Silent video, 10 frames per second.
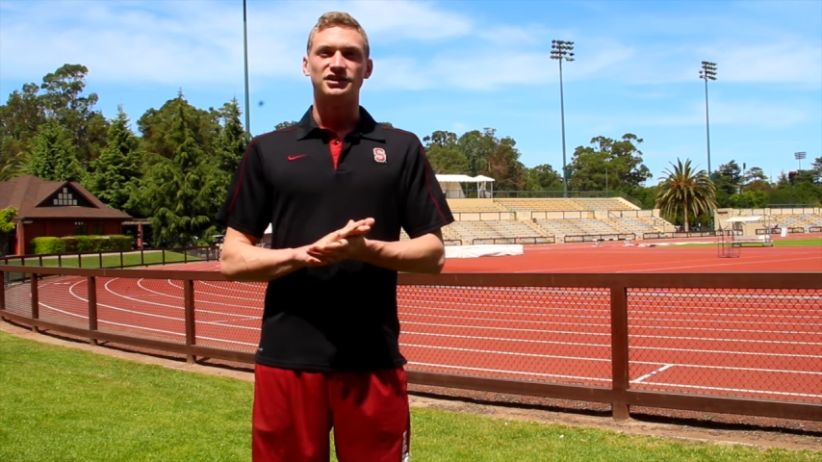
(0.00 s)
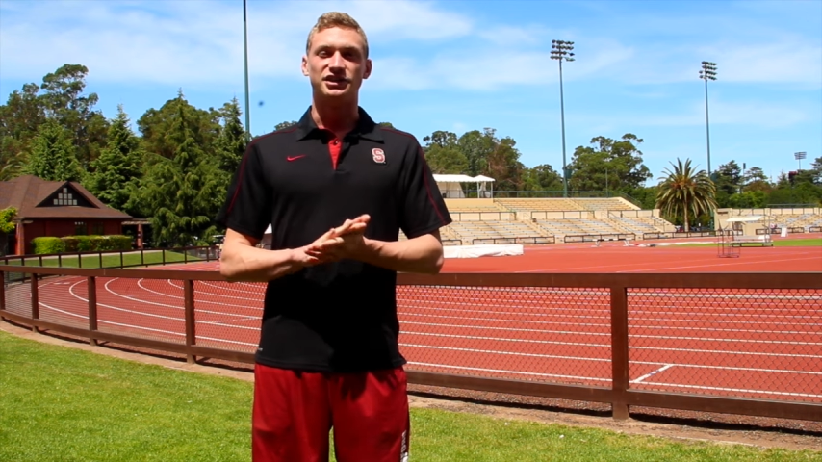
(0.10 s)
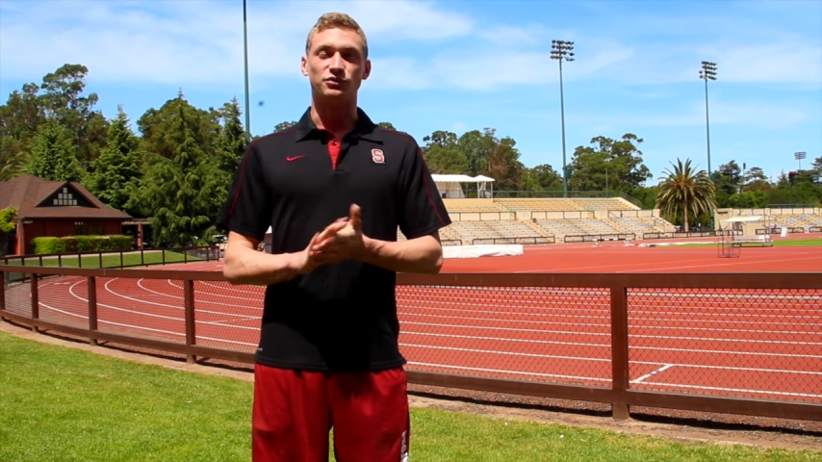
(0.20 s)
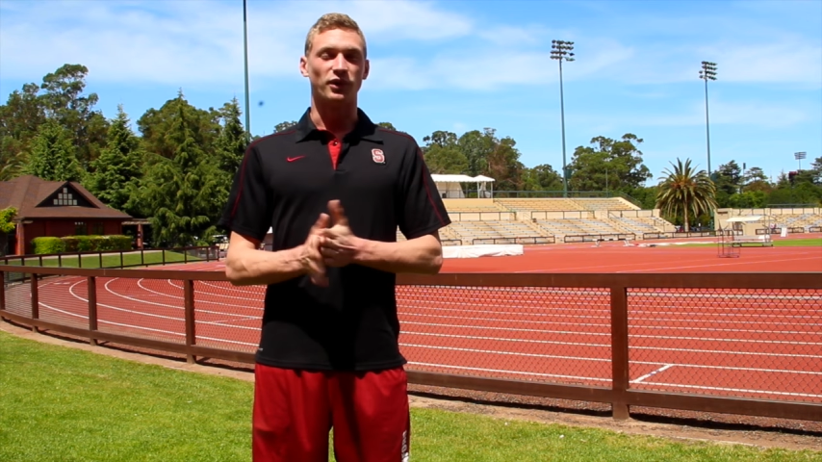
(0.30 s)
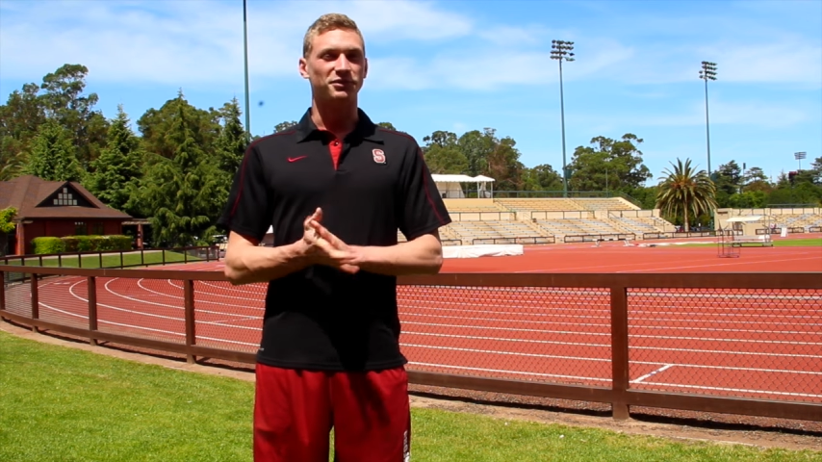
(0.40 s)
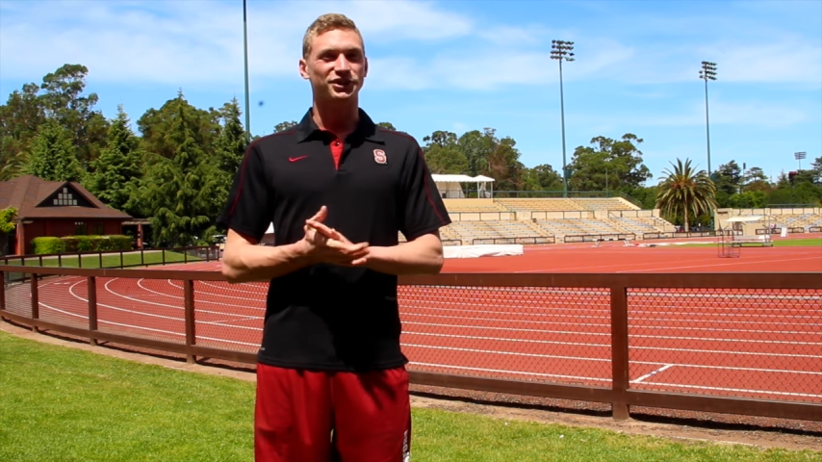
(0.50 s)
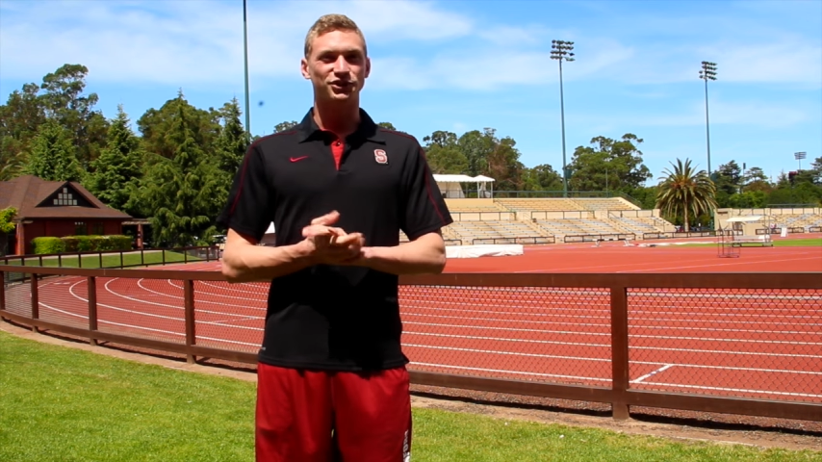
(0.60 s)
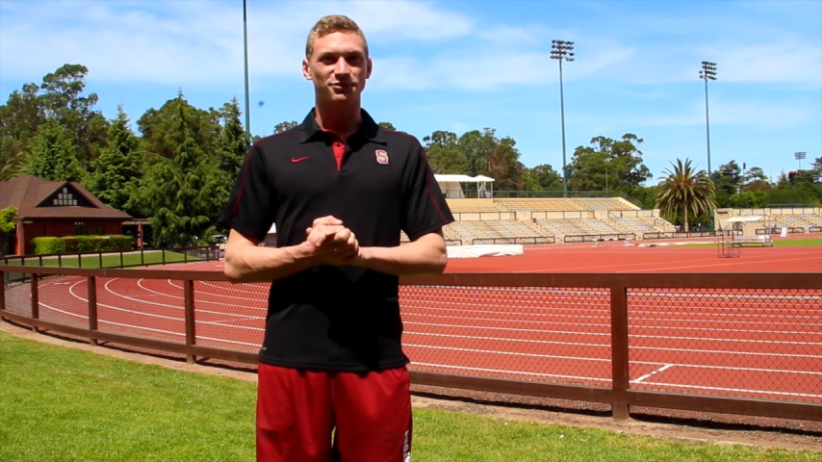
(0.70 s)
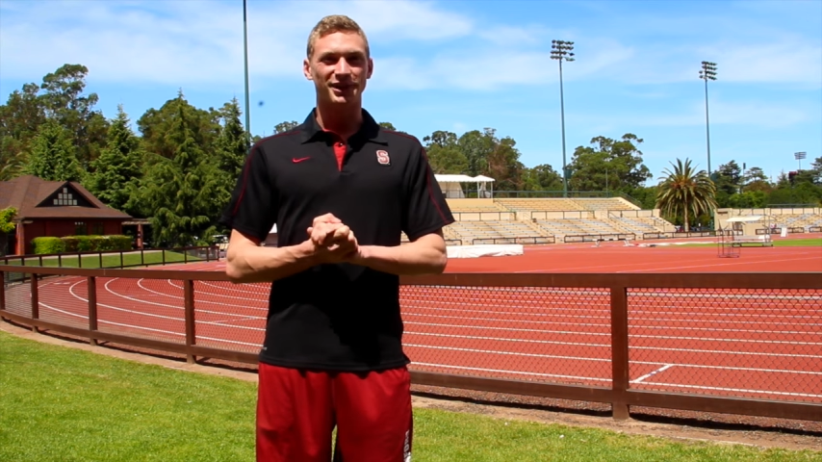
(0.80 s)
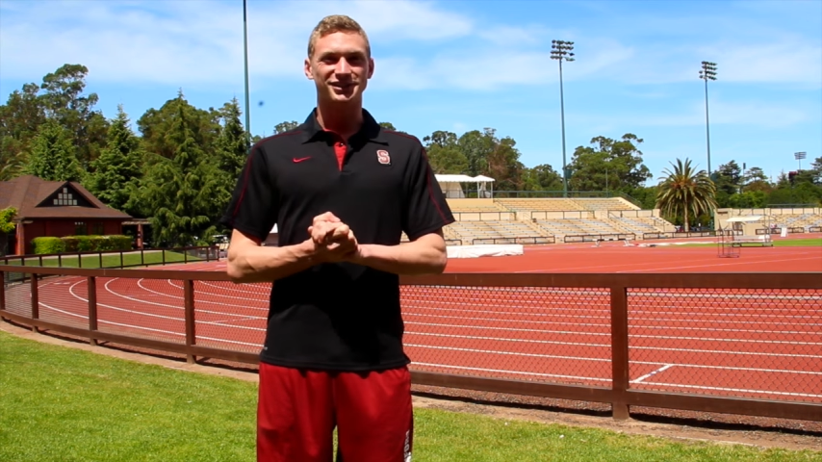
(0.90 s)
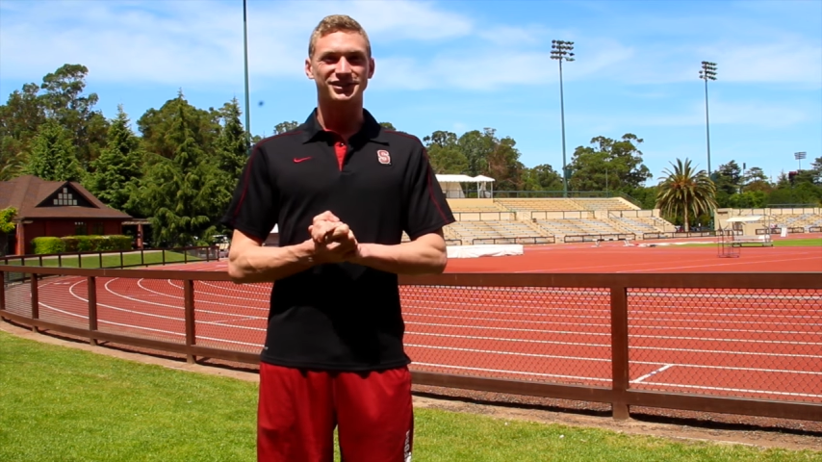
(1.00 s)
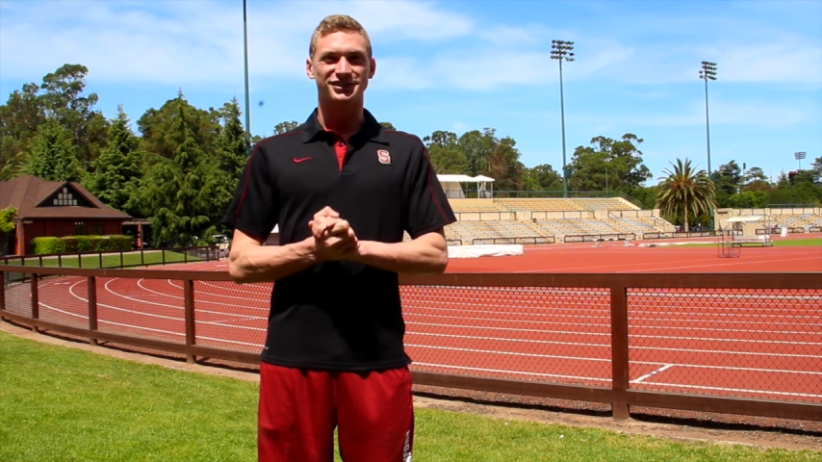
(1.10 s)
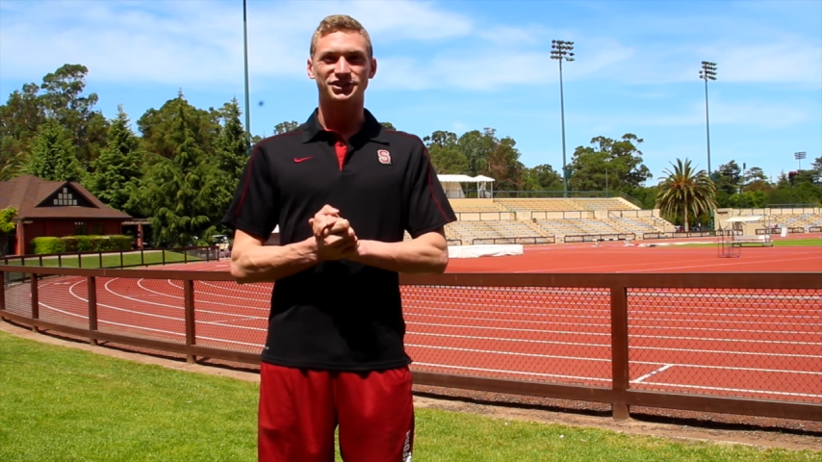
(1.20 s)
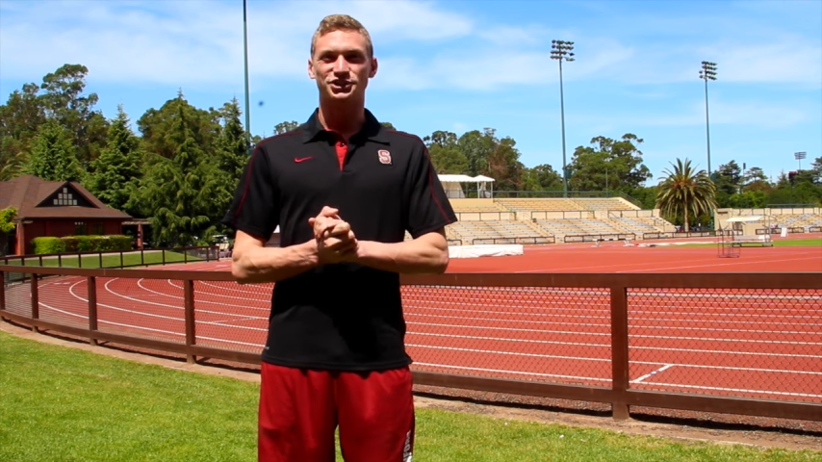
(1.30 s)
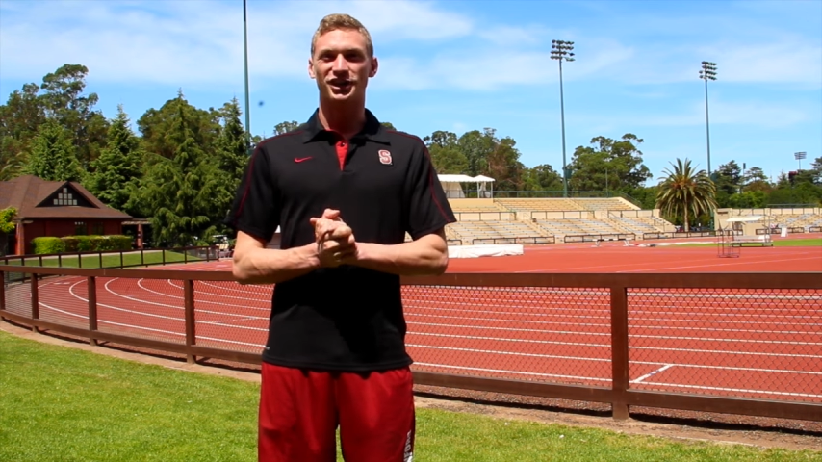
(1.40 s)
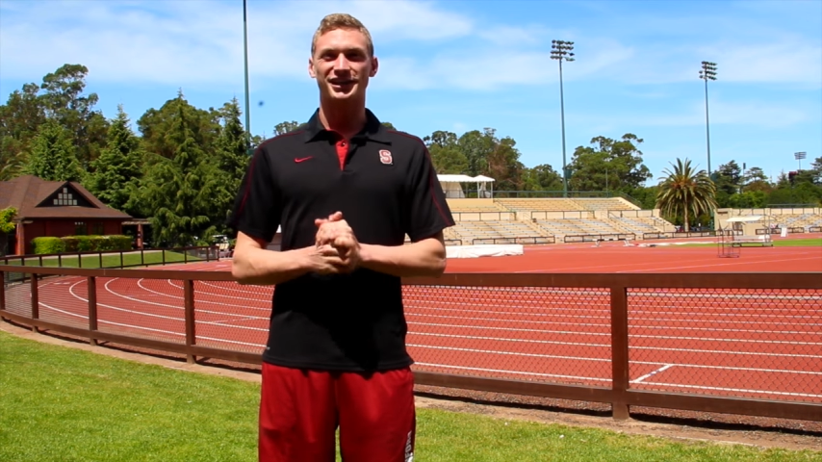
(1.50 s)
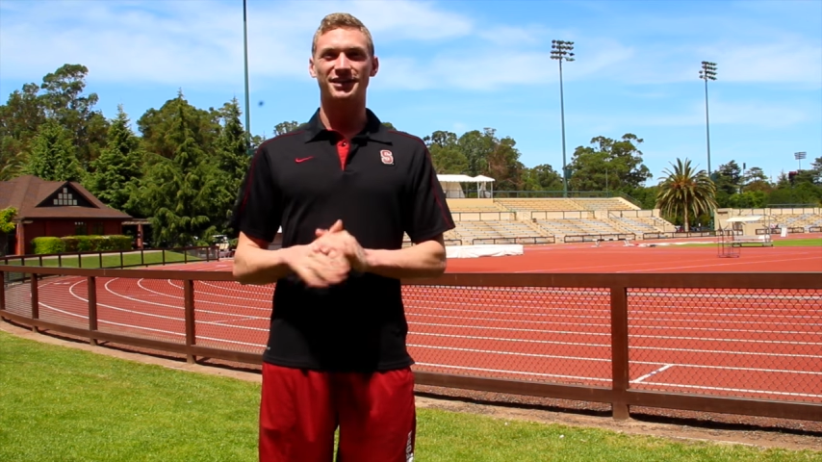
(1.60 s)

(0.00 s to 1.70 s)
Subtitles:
didn't want me to do medicine. She tried to